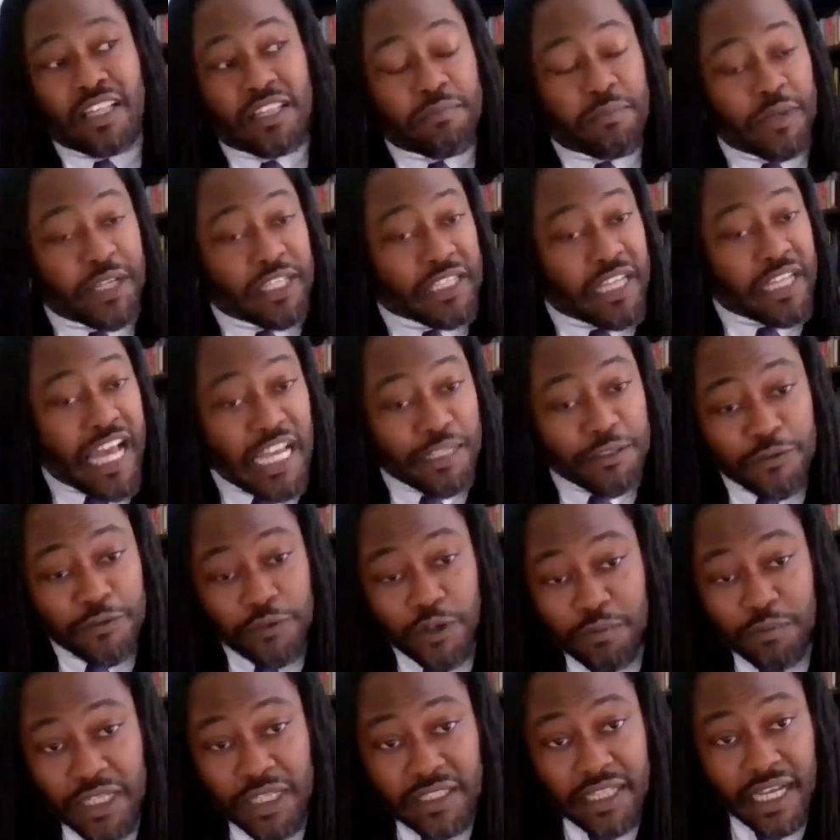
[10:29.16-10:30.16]
be in the house
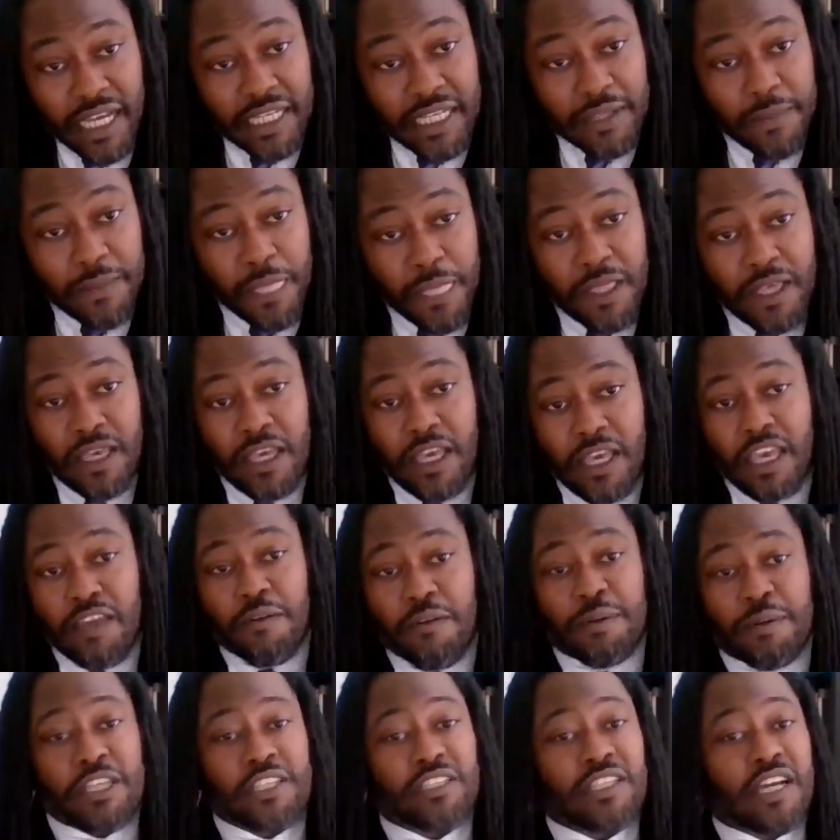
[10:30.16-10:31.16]
before midnight, if
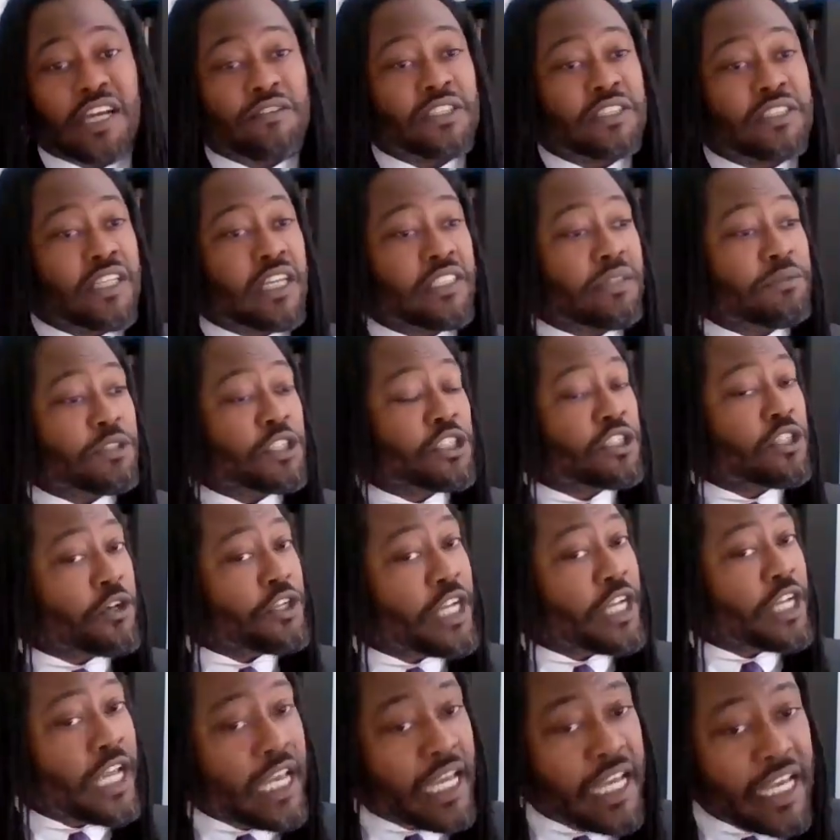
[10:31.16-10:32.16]
a police officer says something, show
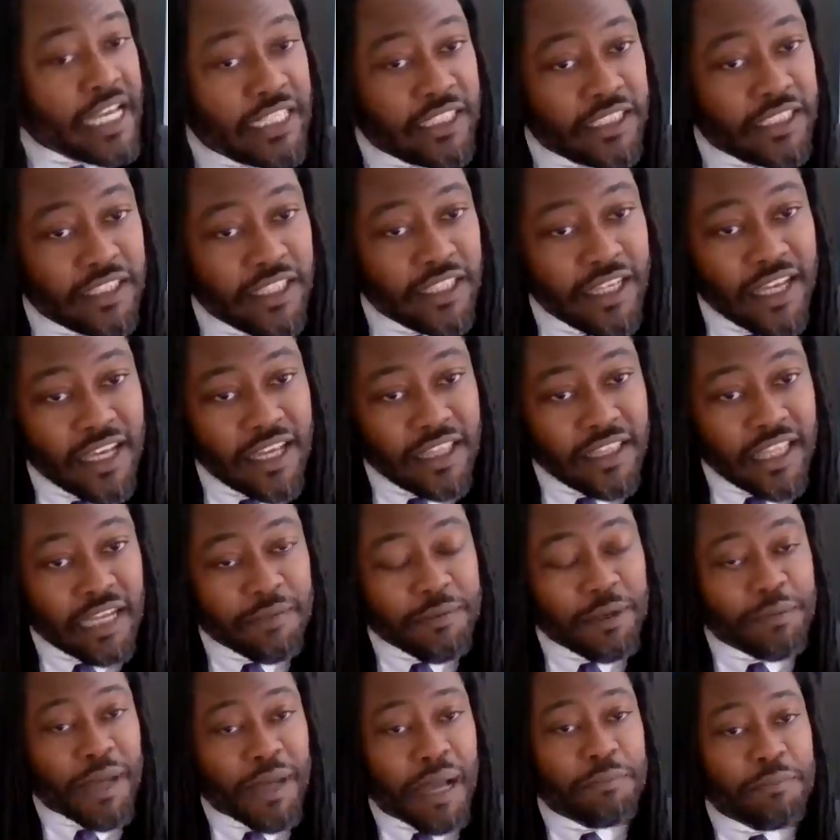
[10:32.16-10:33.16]
your hands. Like,
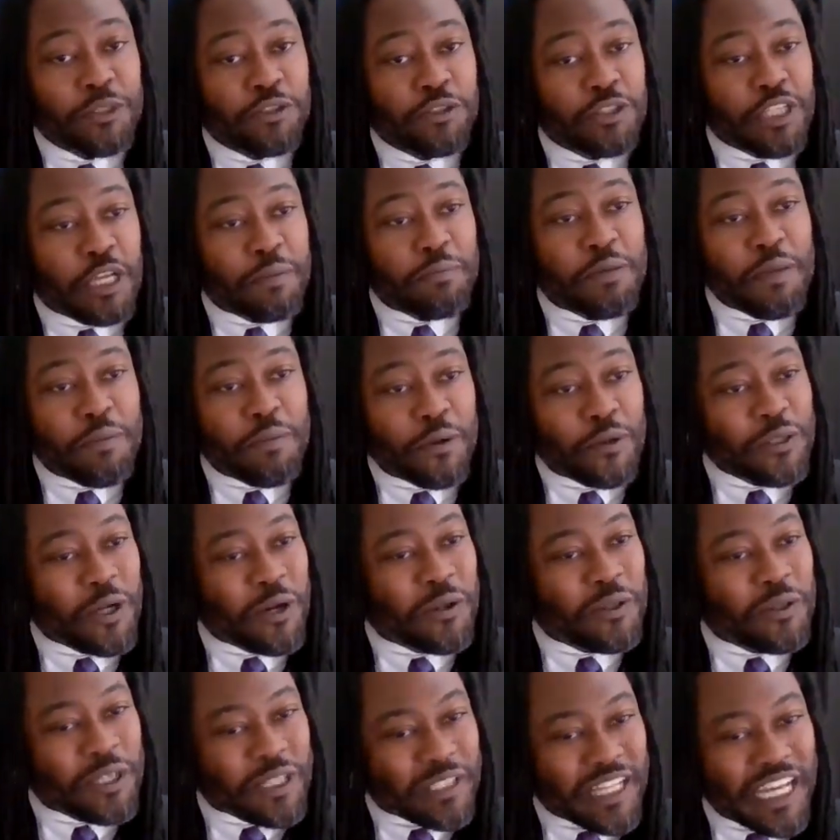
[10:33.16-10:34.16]
but I'm sure that people who
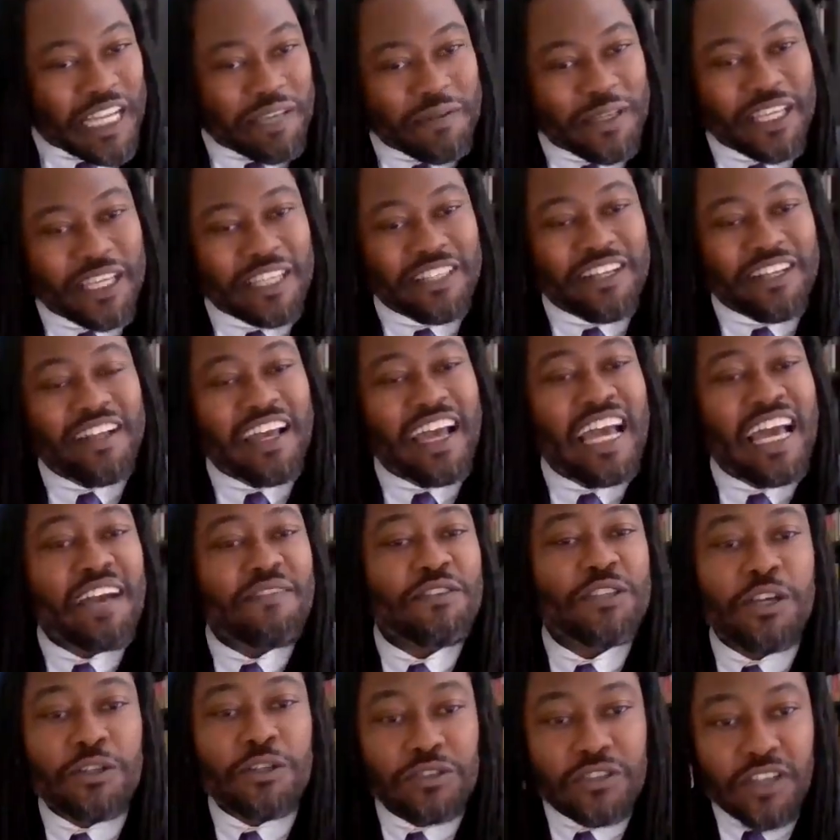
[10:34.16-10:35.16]
don't look like me, they're not
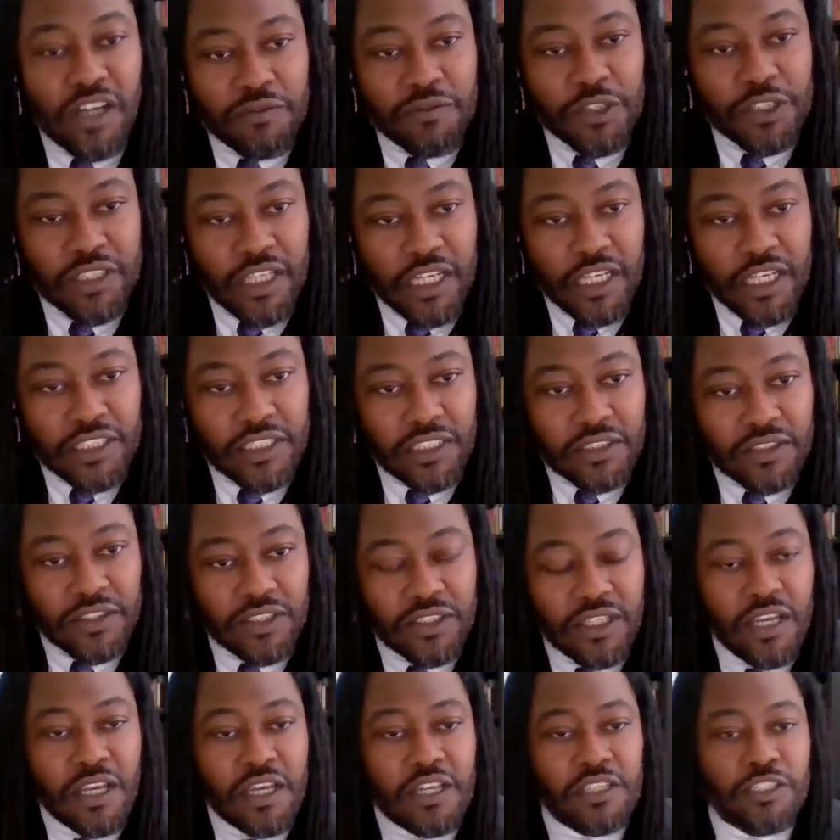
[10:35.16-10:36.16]
having those
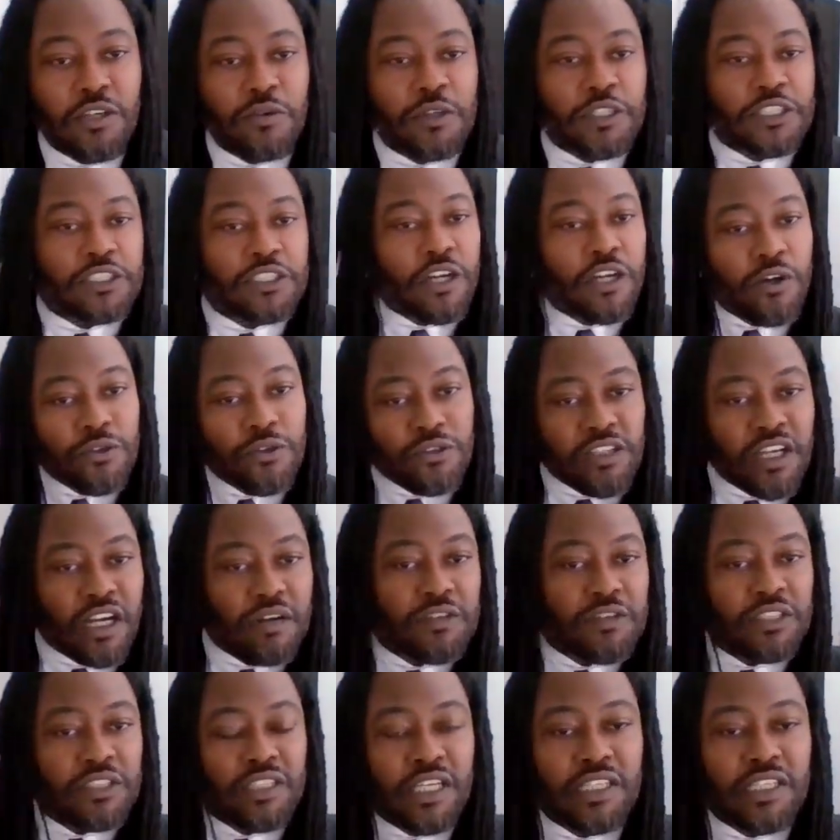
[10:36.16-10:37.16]
conversations. So it's those
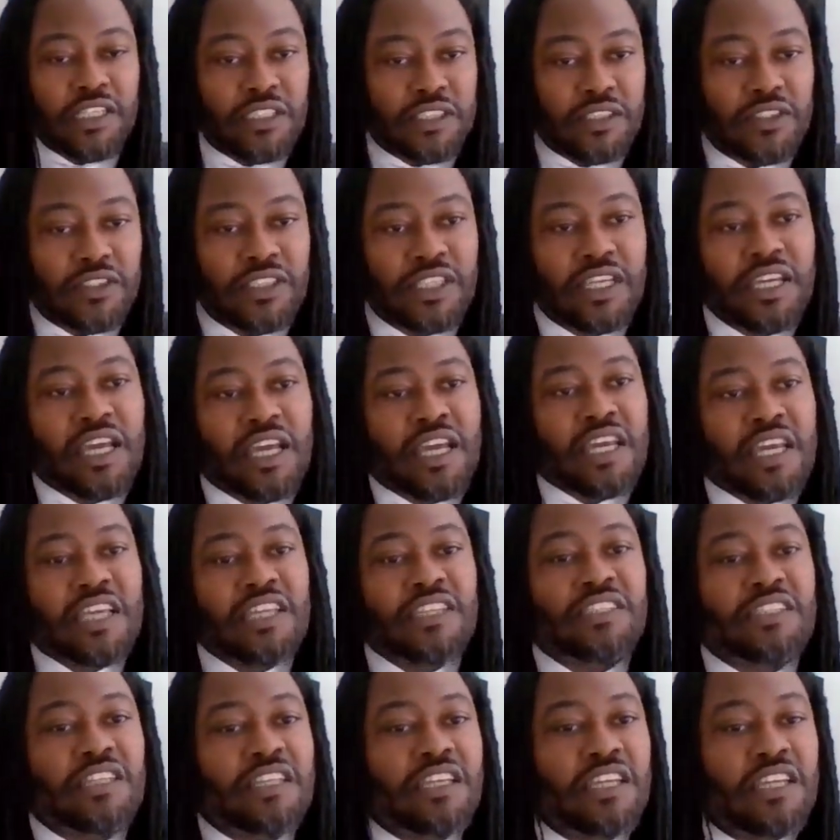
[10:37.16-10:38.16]
conversations,
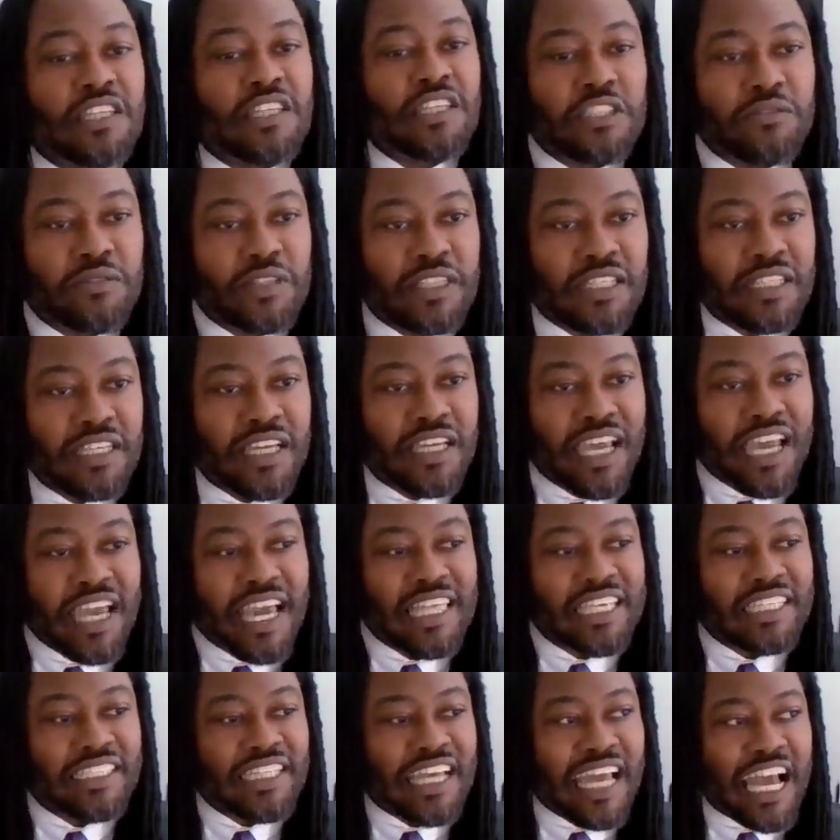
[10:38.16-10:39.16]
it's the history,
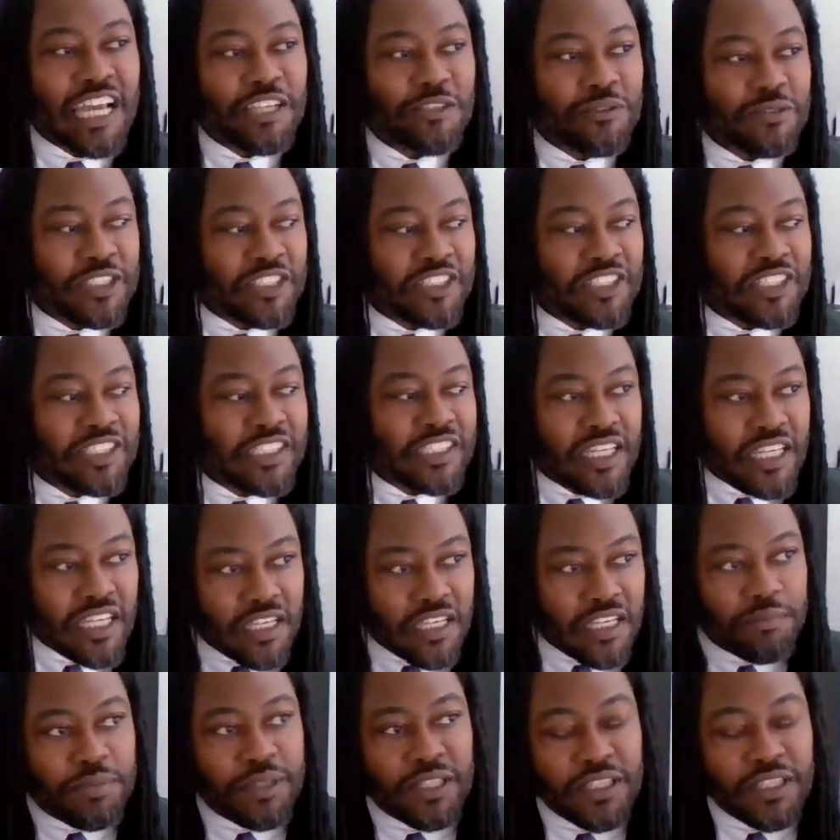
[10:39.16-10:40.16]
and it's actually
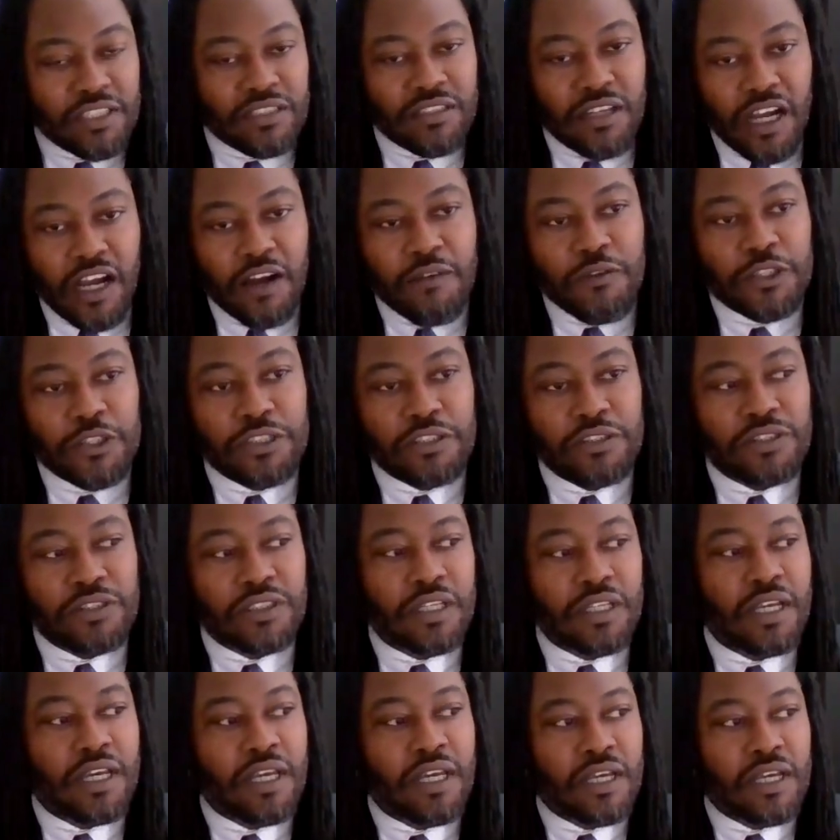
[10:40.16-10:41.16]
seeing police officers